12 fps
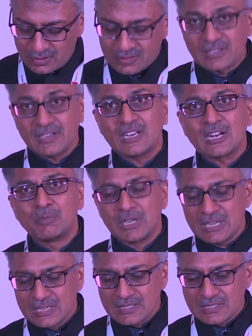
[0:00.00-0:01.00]
30
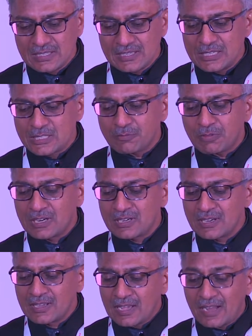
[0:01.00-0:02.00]
companies in each fund
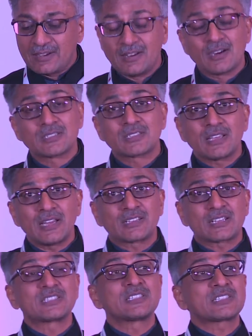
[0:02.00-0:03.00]
and
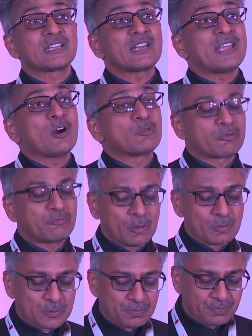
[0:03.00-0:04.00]
consistently
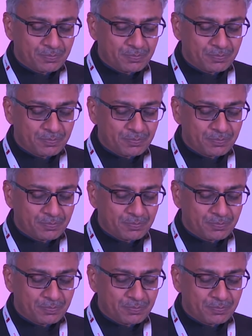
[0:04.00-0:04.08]
outperforms.